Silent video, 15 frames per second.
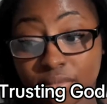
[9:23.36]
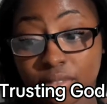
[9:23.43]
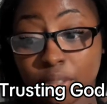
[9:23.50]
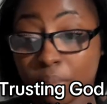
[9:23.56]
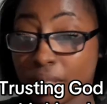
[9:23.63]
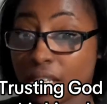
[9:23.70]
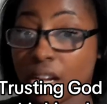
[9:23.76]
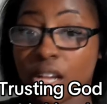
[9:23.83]

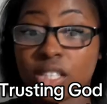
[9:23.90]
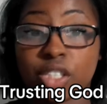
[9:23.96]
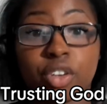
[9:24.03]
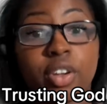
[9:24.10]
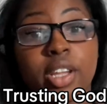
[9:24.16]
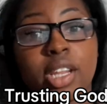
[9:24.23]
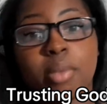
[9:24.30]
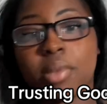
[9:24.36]
To be
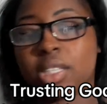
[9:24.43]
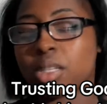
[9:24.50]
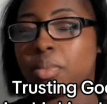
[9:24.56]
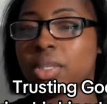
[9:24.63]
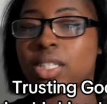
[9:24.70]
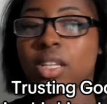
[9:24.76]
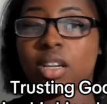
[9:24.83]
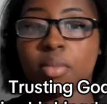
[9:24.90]
consecrated means to
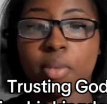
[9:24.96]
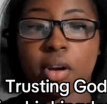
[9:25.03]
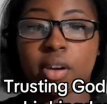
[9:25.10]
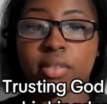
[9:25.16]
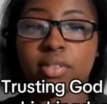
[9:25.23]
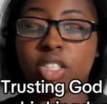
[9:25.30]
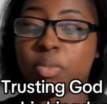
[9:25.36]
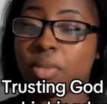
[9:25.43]
be set
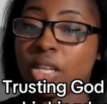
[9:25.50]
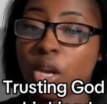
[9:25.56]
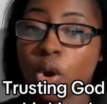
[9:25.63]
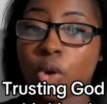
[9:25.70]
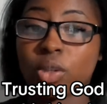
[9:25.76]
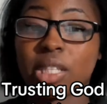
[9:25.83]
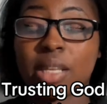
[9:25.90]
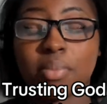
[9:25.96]
apart. To be
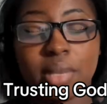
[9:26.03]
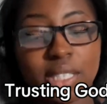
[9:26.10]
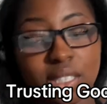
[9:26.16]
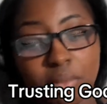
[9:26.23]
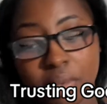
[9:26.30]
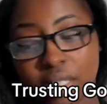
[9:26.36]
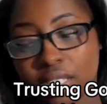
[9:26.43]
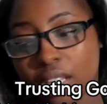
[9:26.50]
holy means
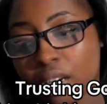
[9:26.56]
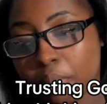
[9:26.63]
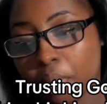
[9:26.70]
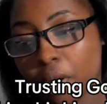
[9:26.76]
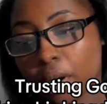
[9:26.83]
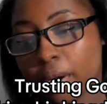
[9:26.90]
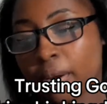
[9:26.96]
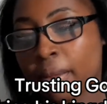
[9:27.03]
to be set
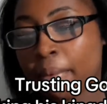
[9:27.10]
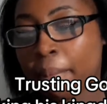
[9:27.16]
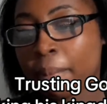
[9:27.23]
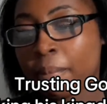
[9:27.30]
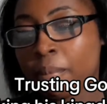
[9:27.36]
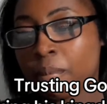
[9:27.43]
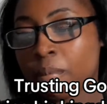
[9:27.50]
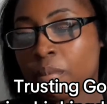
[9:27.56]
apart.
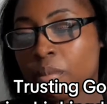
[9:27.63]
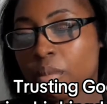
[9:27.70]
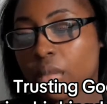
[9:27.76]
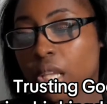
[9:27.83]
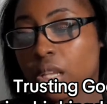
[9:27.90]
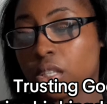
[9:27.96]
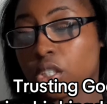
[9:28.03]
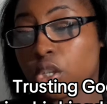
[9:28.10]

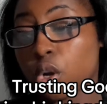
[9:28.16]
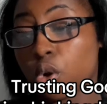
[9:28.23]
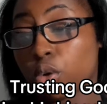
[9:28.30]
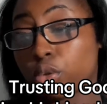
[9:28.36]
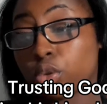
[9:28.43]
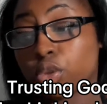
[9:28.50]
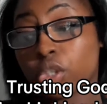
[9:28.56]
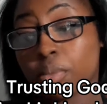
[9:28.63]
And so
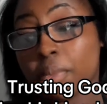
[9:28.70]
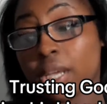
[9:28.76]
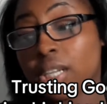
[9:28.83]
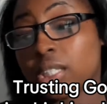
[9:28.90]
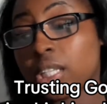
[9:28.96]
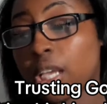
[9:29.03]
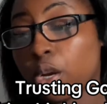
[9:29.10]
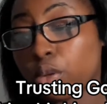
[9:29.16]
you should
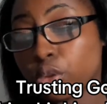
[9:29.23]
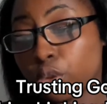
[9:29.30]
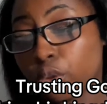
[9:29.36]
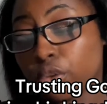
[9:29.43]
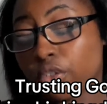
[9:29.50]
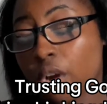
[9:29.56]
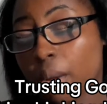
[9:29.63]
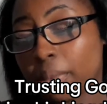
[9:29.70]
meditate on
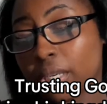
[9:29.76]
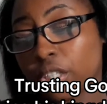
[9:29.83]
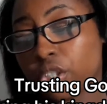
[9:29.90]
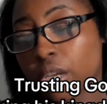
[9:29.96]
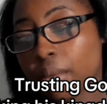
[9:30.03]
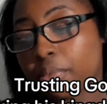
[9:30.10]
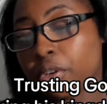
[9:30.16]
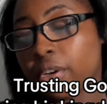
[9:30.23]
Deuteronomy
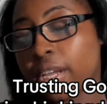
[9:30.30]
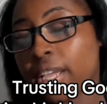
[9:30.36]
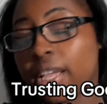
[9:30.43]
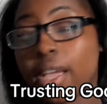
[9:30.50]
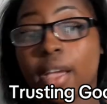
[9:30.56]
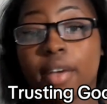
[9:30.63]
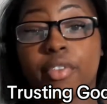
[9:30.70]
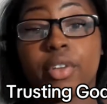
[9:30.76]
chapter
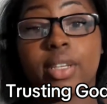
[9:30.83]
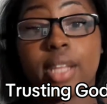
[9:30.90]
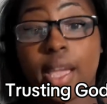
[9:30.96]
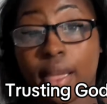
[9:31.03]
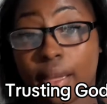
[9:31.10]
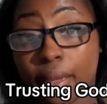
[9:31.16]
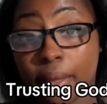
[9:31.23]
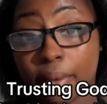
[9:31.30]
8 every
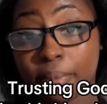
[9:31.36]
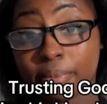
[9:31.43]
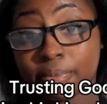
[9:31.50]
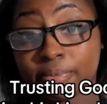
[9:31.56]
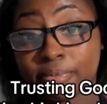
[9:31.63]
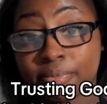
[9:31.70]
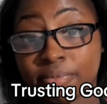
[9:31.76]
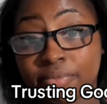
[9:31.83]
day.
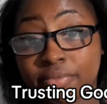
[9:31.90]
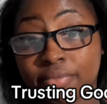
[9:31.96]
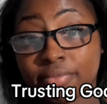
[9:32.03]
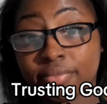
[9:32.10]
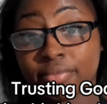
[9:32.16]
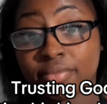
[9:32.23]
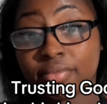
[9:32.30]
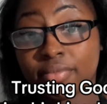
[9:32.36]

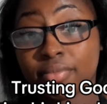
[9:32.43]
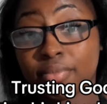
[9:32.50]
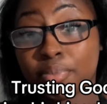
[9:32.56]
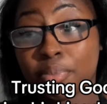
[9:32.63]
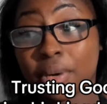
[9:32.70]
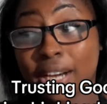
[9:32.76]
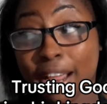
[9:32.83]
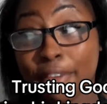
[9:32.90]

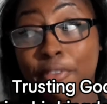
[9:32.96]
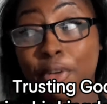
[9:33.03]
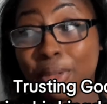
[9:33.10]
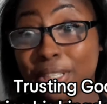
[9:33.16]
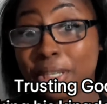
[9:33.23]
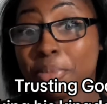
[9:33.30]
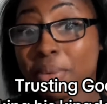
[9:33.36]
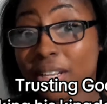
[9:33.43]
But I
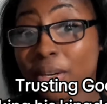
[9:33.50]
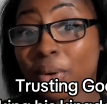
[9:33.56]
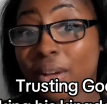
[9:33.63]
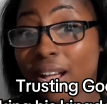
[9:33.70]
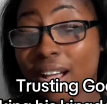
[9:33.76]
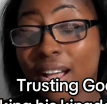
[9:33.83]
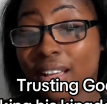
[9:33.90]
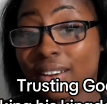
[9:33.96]
fully depend on
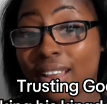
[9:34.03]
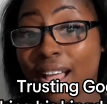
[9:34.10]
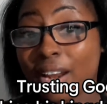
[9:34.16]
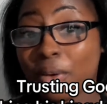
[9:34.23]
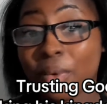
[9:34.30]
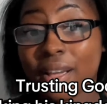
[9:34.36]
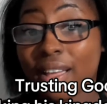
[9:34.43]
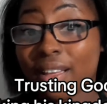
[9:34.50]
God. I
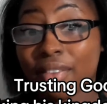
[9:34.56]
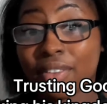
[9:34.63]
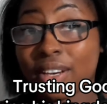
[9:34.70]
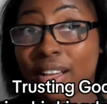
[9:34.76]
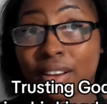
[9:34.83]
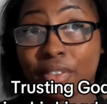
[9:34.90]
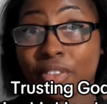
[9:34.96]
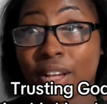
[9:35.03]
don't have a
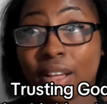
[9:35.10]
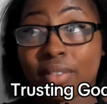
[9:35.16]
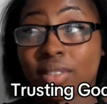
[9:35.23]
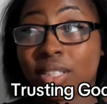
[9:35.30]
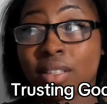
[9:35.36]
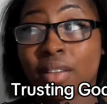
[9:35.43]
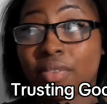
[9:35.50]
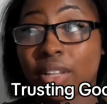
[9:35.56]
9 to 5 and
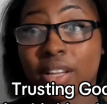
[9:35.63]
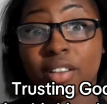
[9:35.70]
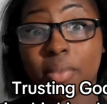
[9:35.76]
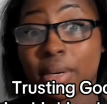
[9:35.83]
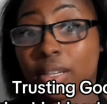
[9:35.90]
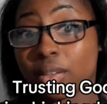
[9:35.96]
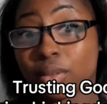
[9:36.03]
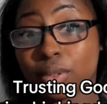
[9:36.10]
stuff like
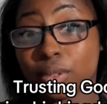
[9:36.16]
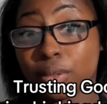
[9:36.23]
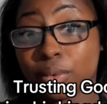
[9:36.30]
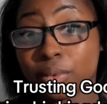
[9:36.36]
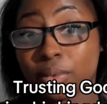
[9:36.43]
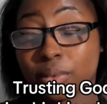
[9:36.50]
everybody else do.